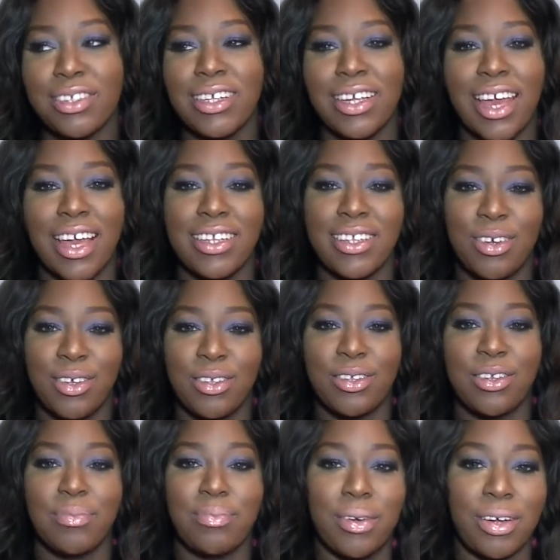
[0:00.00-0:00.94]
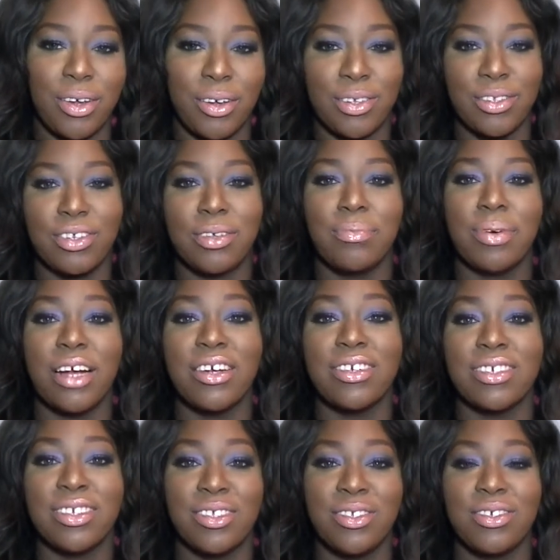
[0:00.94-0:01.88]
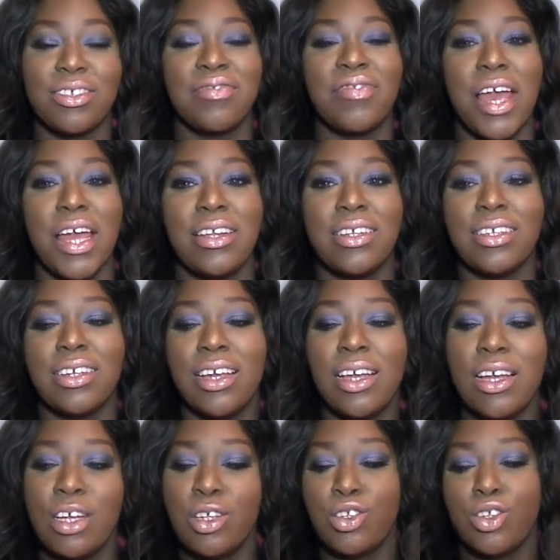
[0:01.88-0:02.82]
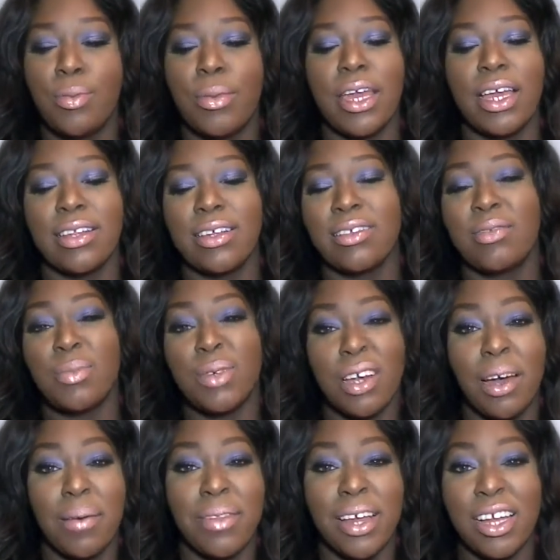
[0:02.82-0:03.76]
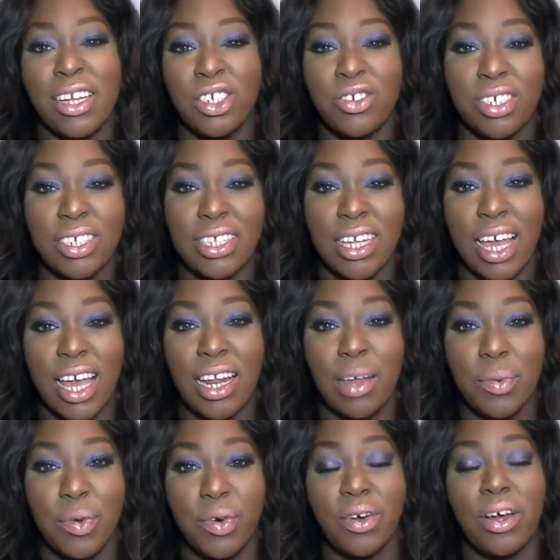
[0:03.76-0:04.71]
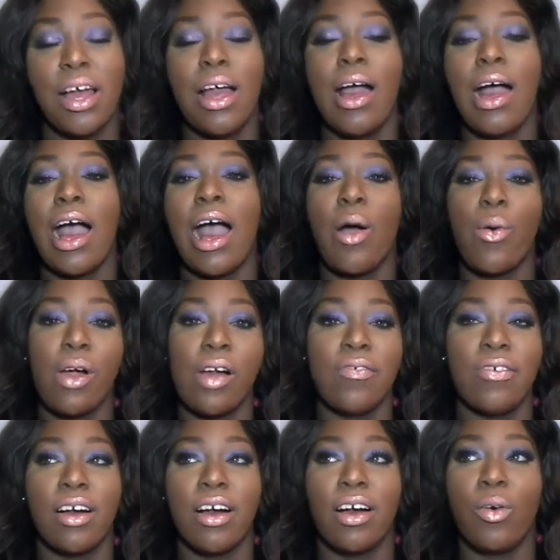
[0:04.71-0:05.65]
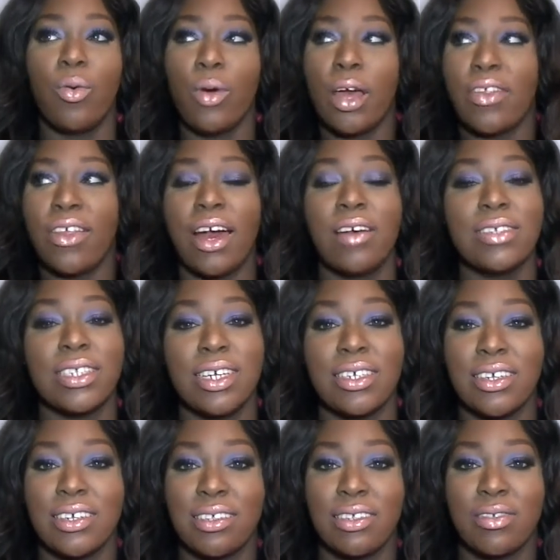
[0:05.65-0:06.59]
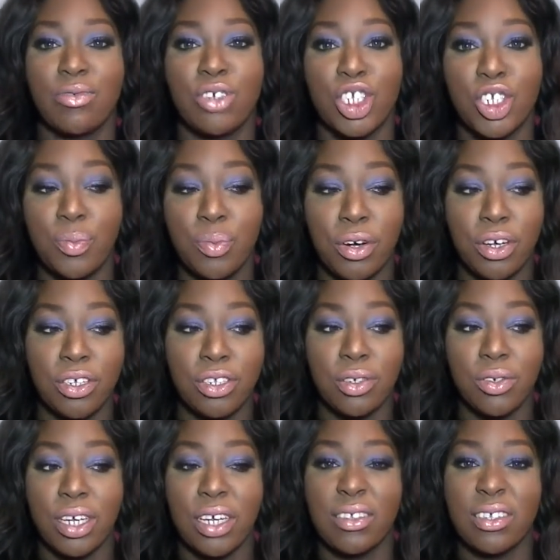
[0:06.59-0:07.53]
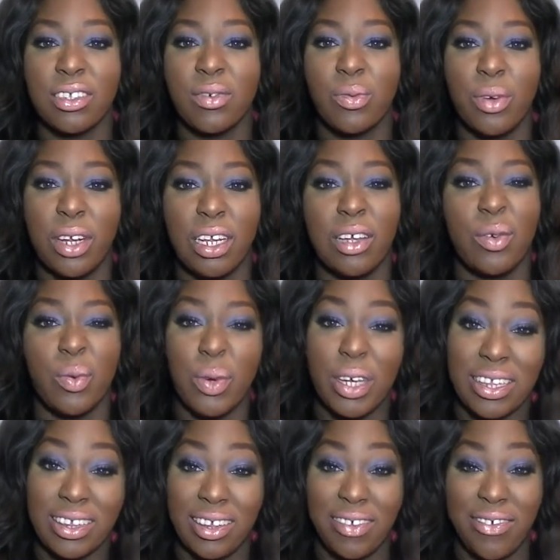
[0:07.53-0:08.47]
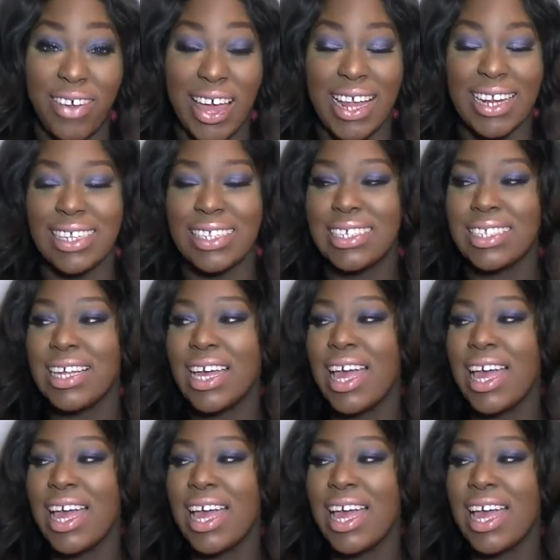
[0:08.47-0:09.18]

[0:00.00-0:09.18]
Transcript: the case goes to the barristers to defend, to me it doesn't become that interesting anymore. However, where the other side doesn't respond or gives a really weak defense,